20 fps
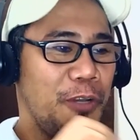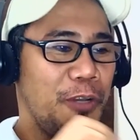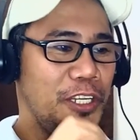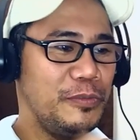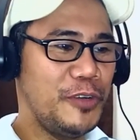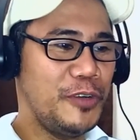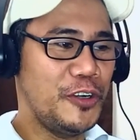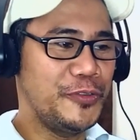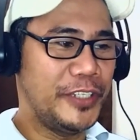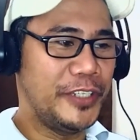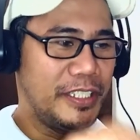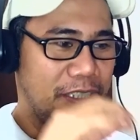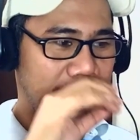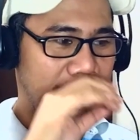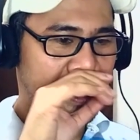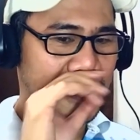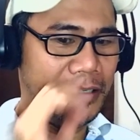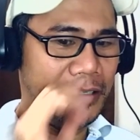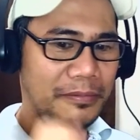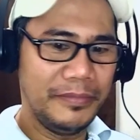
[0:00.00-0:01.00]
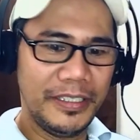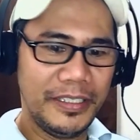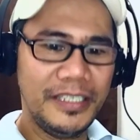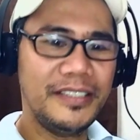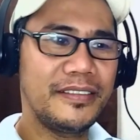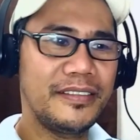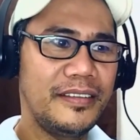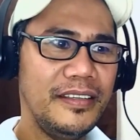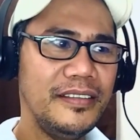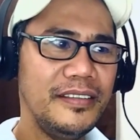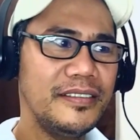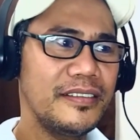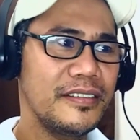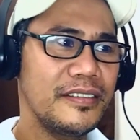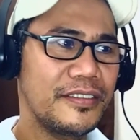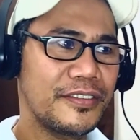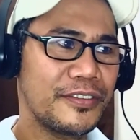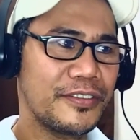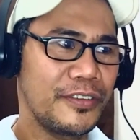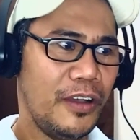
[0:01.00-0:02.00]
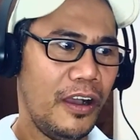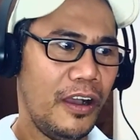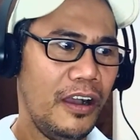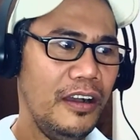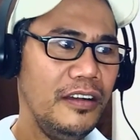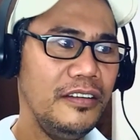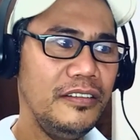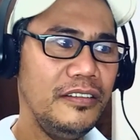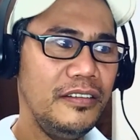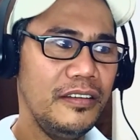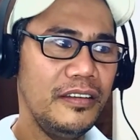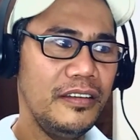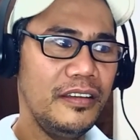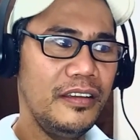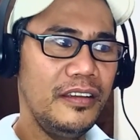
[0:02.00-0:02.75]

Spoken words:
Wait a moment. Is this song?